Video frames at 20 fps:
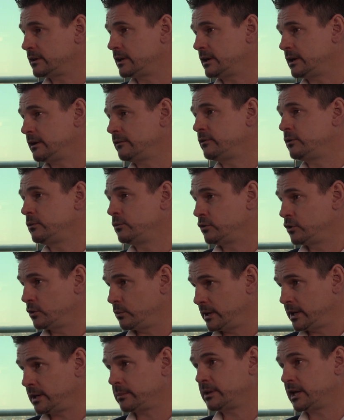that if you
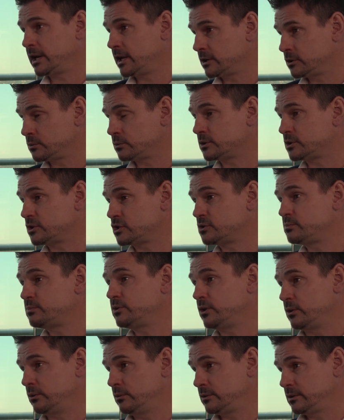do end up getting into a
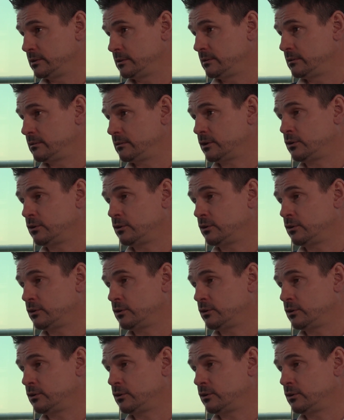dispute,